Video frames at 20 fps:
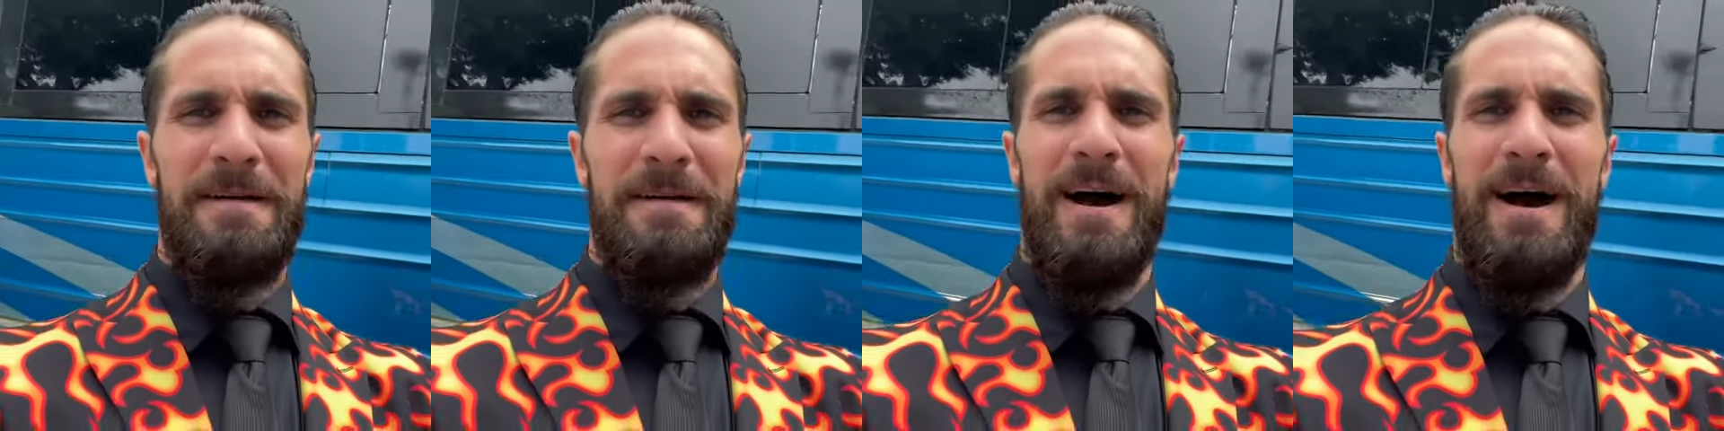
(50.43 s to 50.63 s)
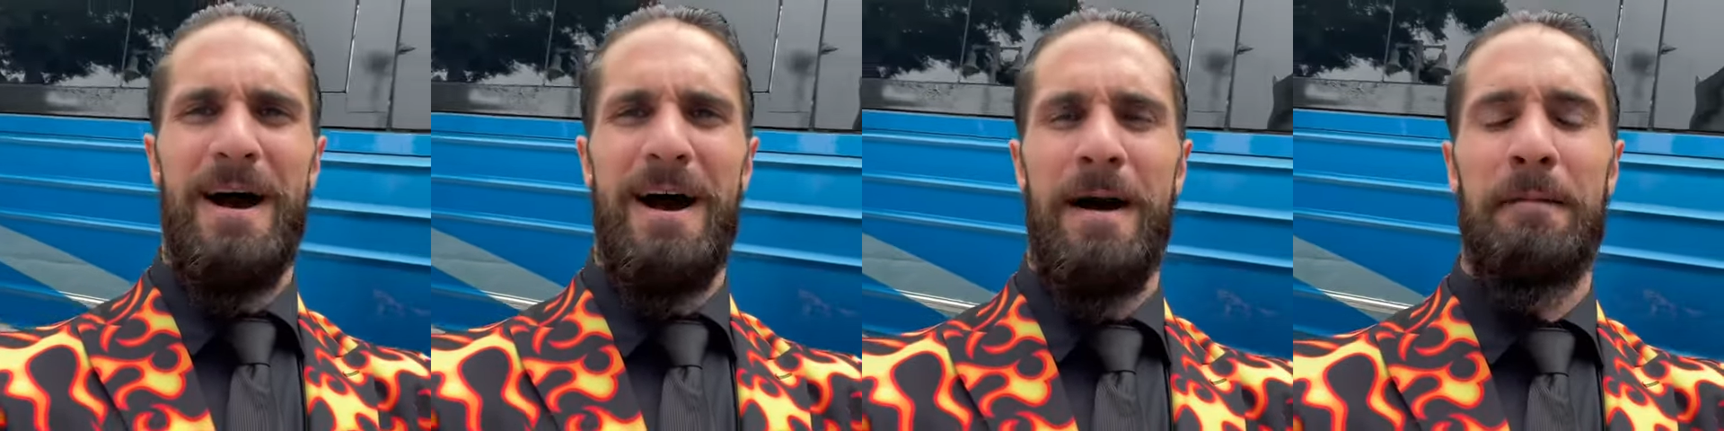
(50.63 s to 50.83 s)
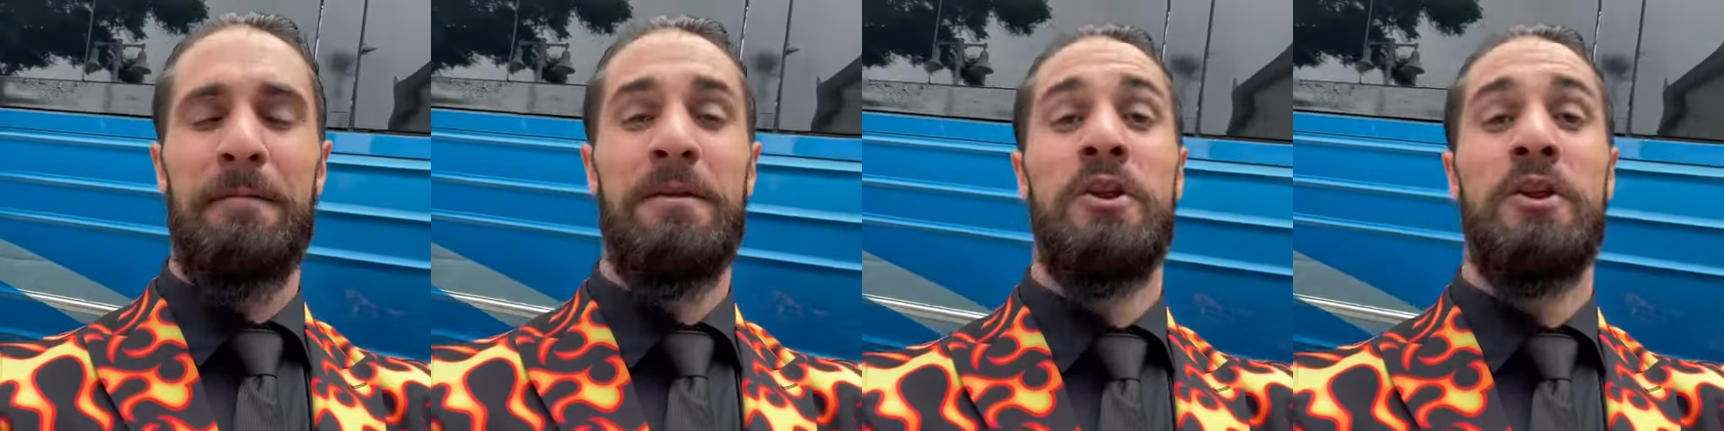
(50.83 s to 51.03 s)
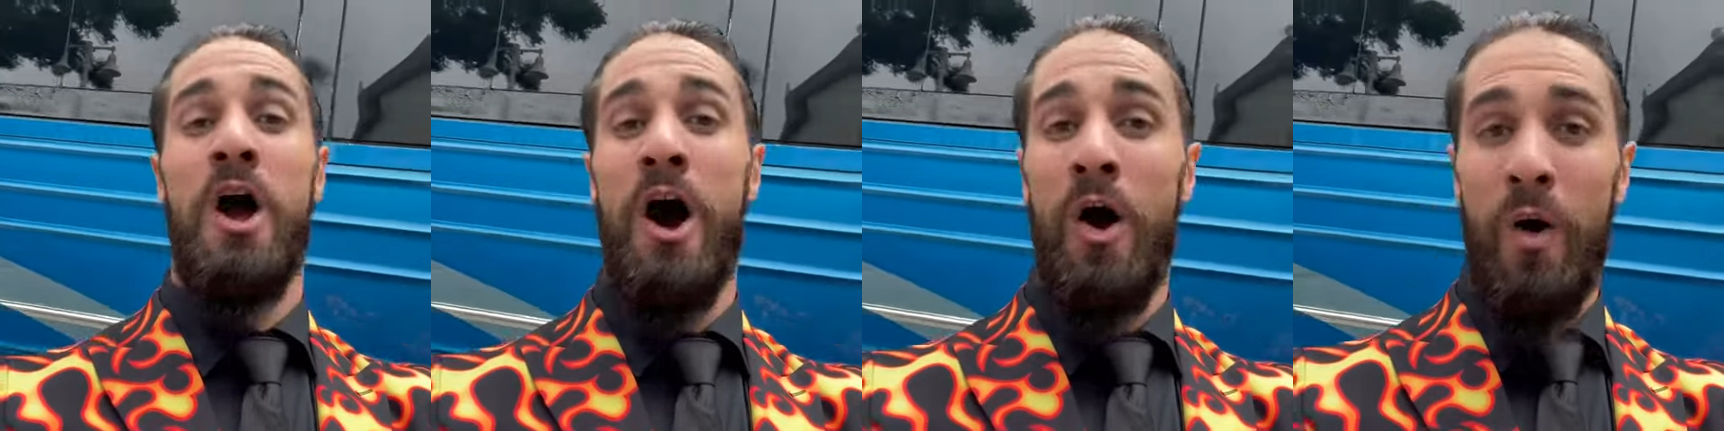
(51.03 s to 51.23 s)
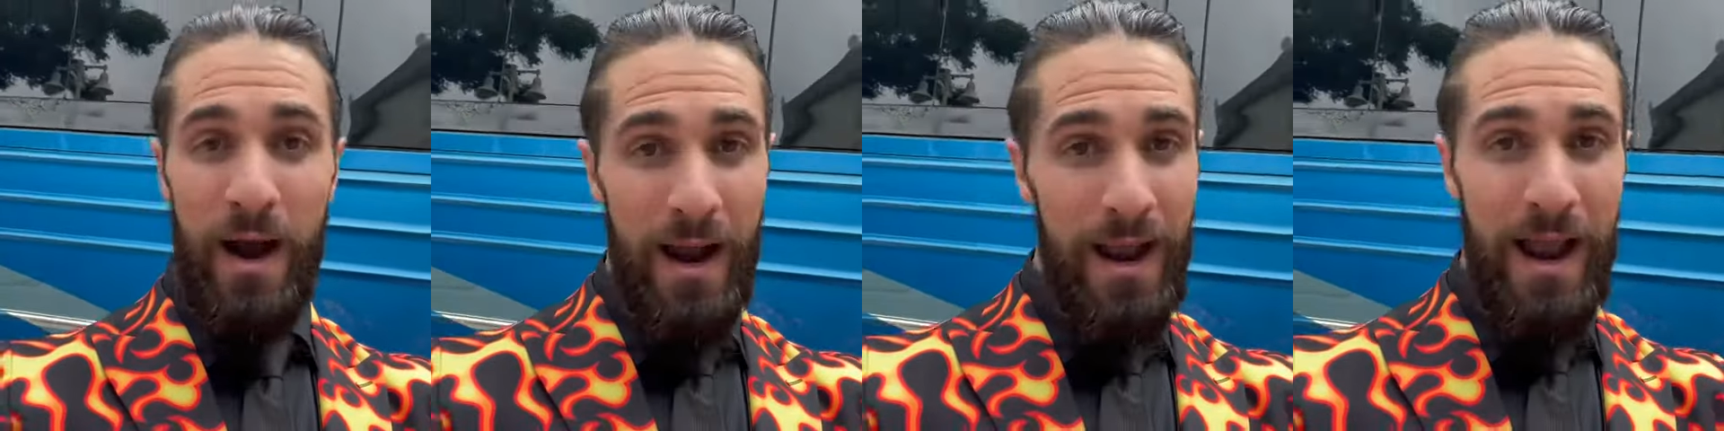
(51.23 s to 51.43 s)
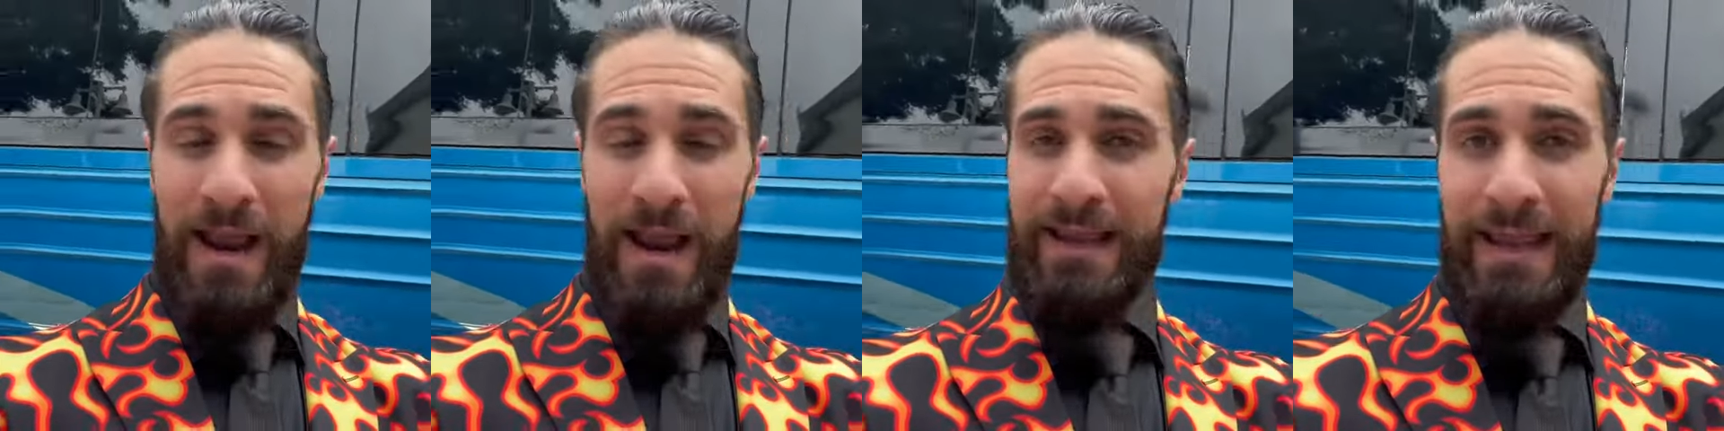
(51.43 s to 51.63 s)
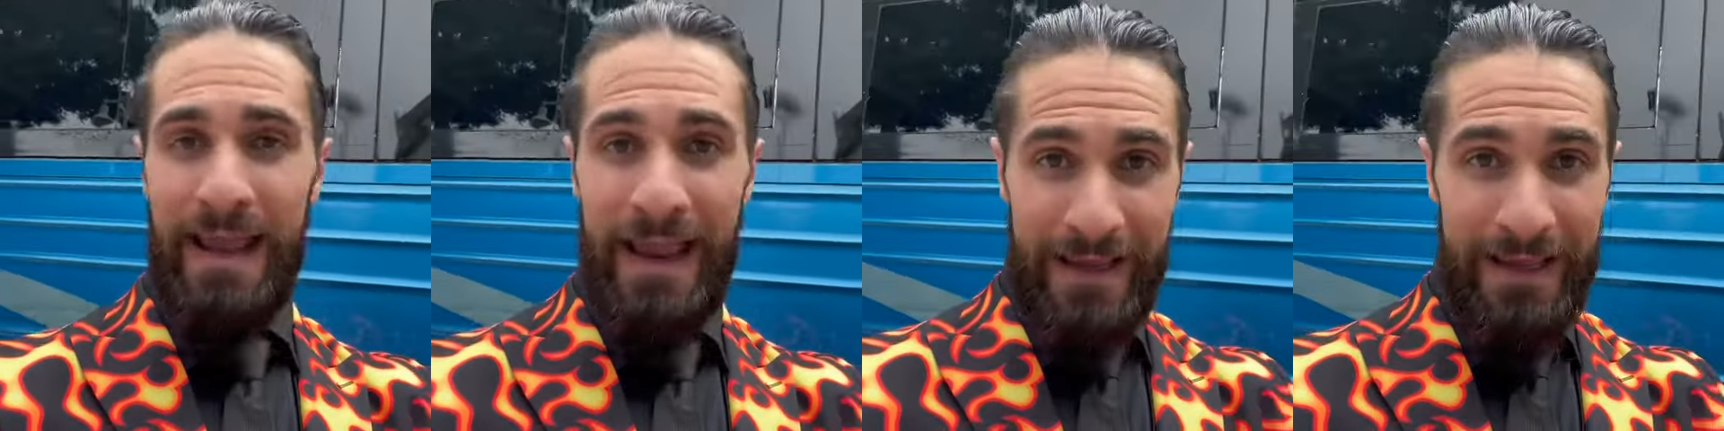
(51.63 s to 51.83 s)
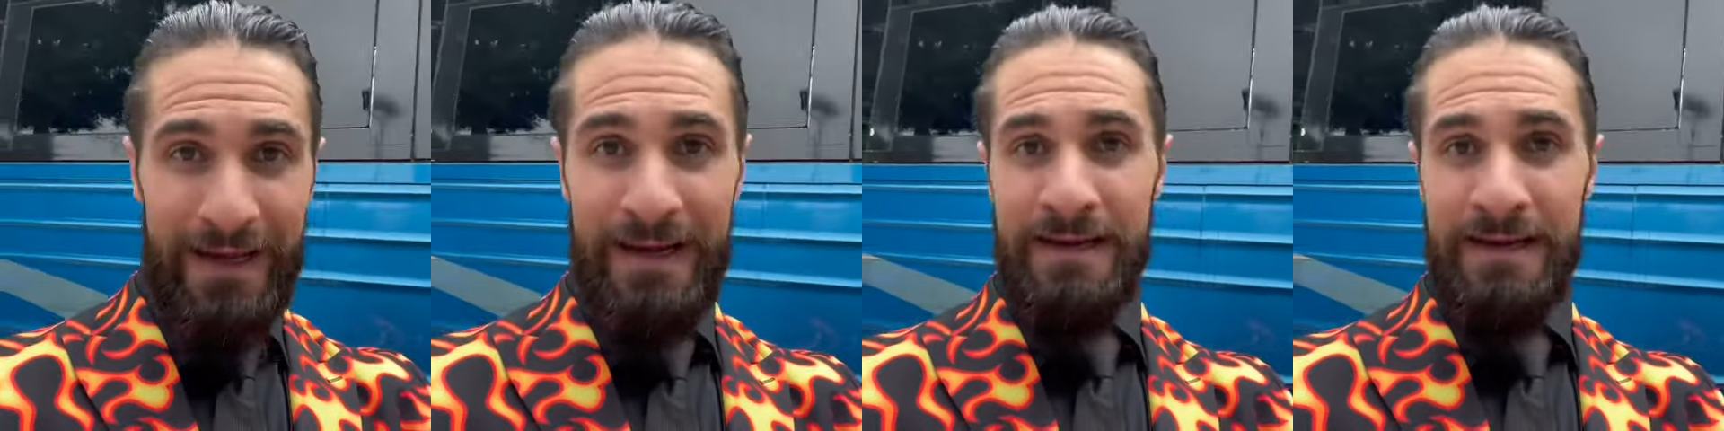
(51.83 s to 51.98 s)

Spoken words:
I can't get